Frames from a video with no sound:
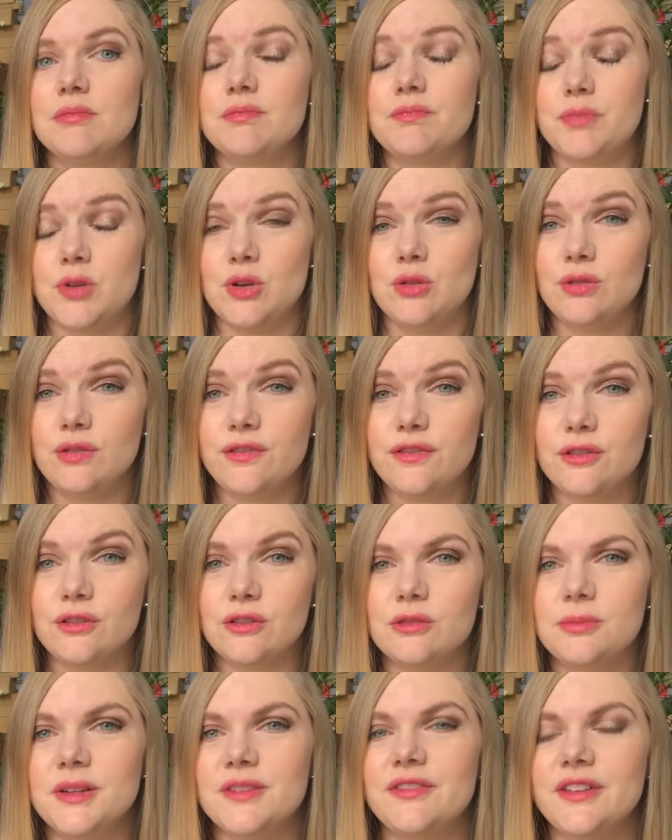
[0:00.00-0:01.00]

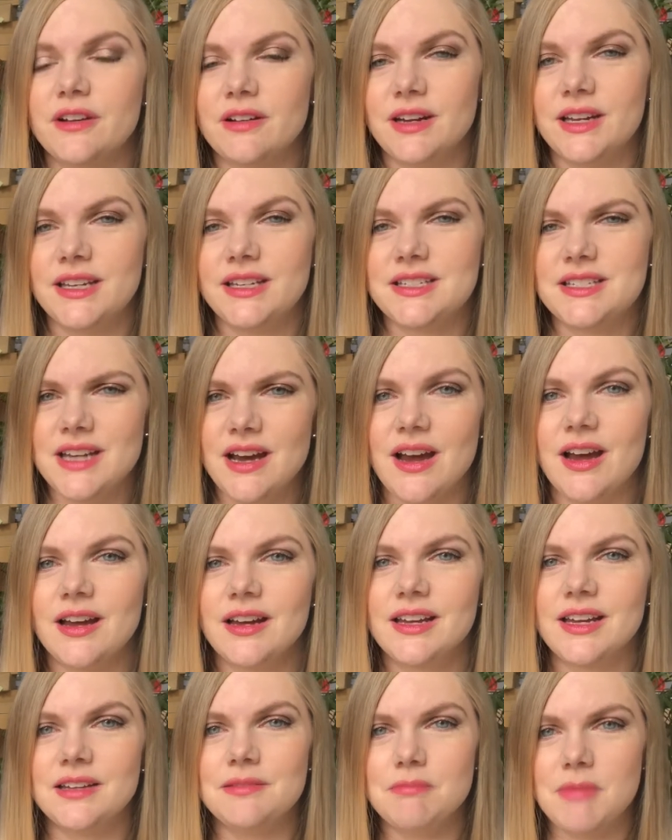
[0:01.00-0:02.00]
beautiful, but very
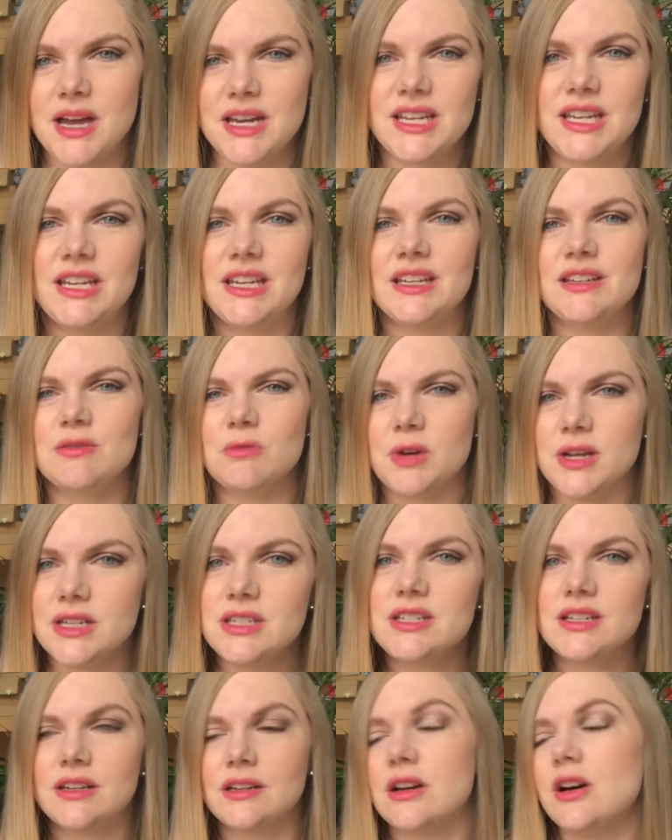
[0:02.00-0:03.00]
dark and muddy and
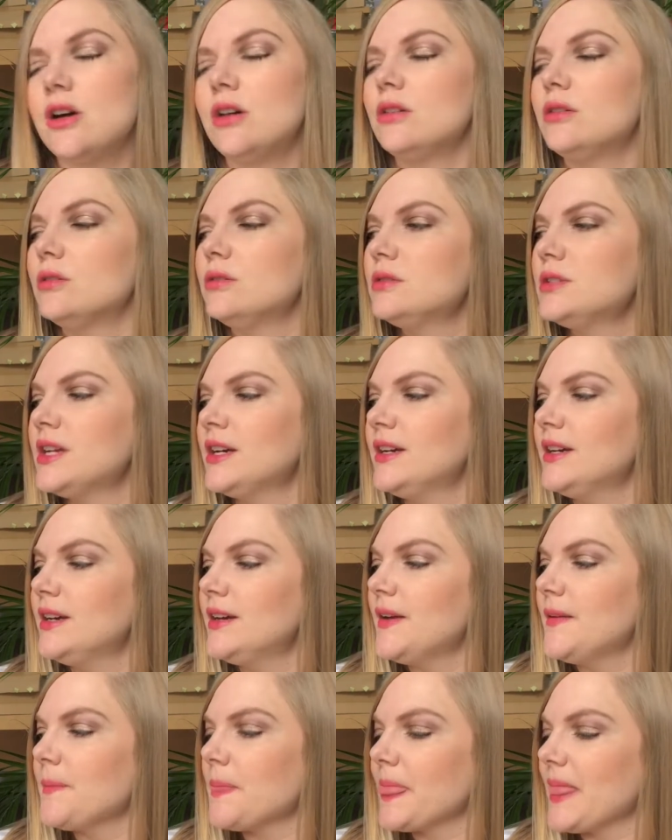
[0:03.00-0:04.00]
wet and cold.
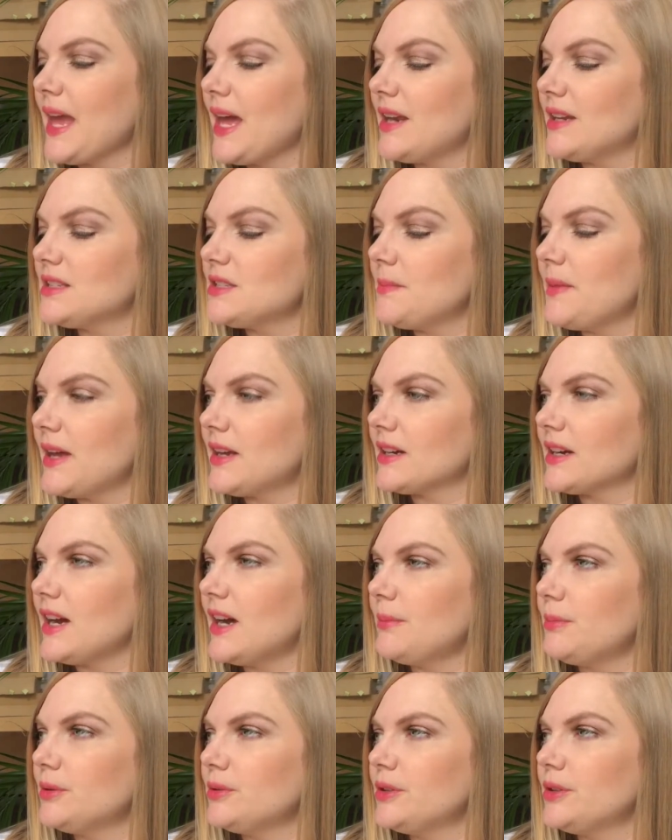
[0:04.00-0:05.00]
And it's about a
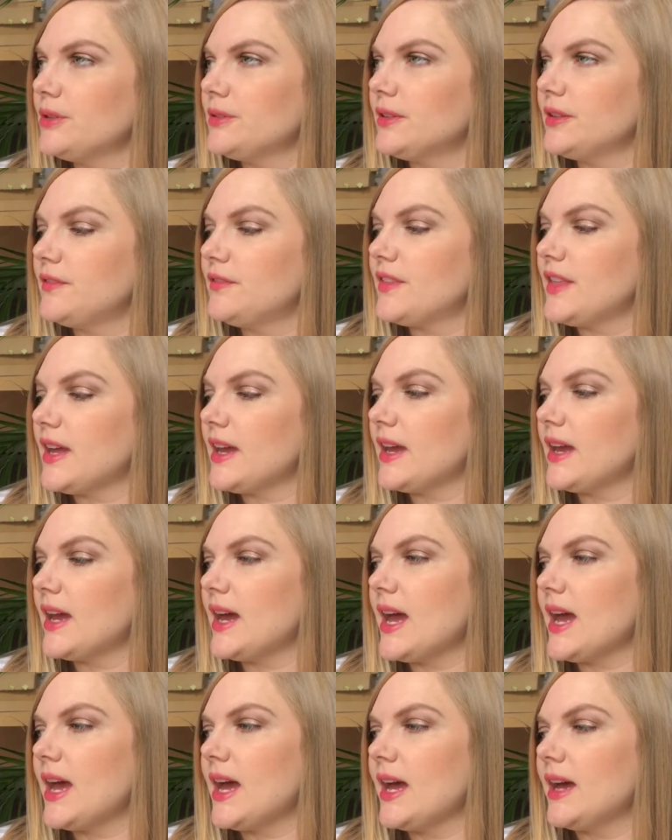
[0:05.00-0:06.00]
couple who live there,
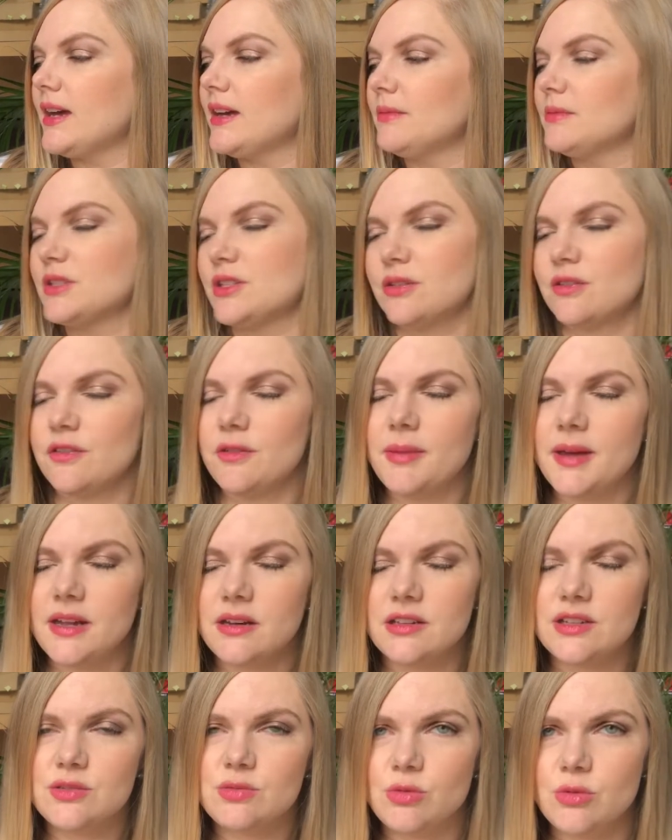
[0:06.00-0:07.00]
sort of
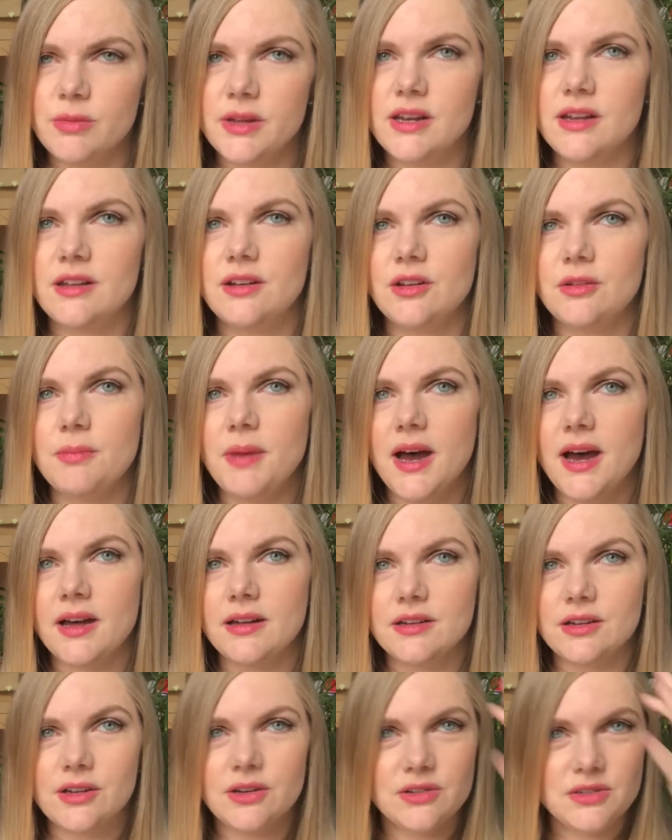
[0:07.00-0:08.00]
about this woman and her
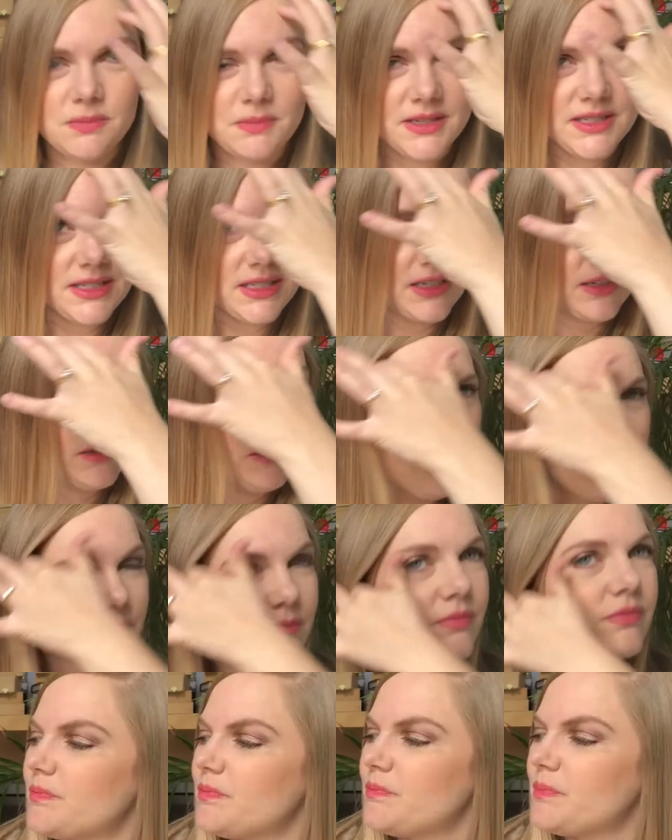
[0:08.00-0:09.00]
partner goes missing.
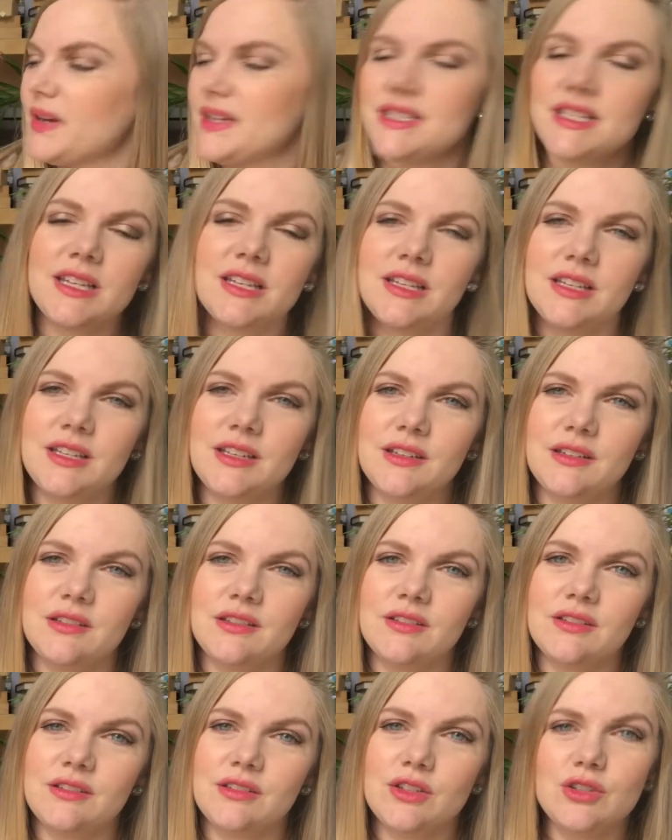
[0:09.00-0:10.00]

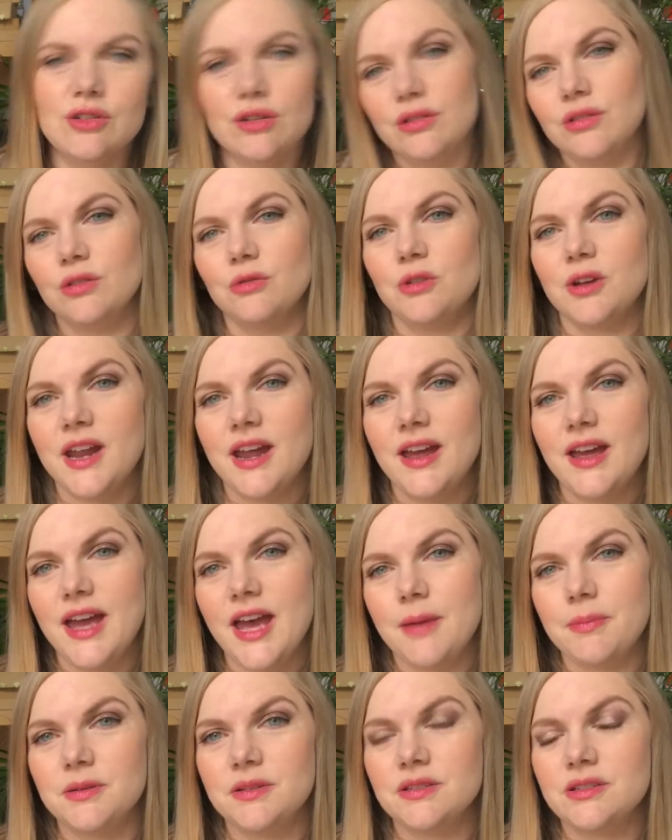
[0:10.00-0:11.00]
Basically, you don't know what
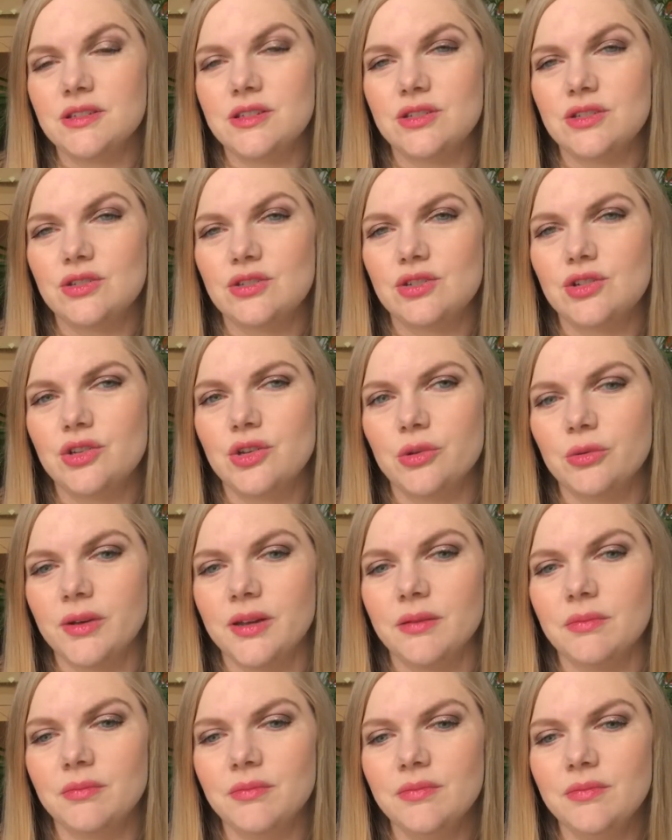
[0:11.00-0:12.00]
happens to
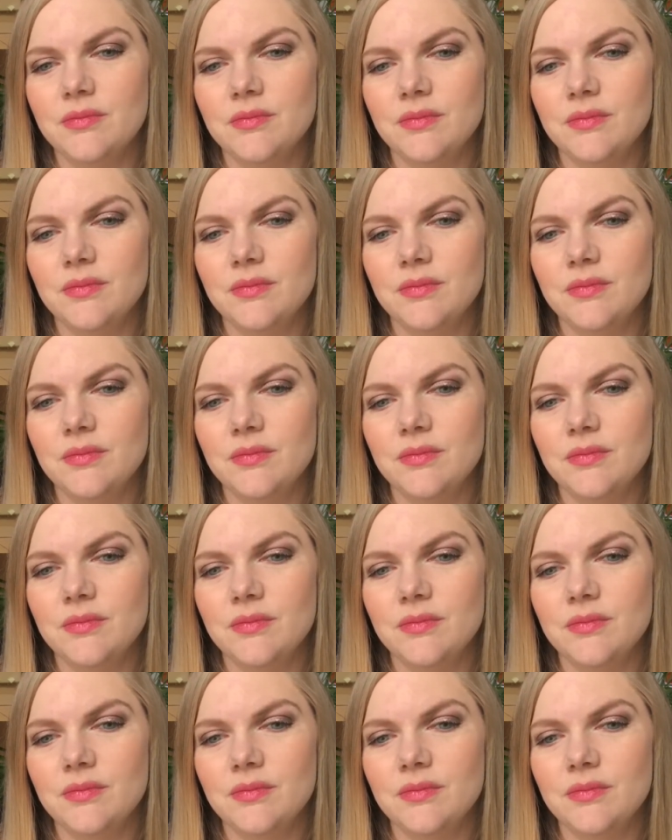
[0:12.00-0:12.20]
him,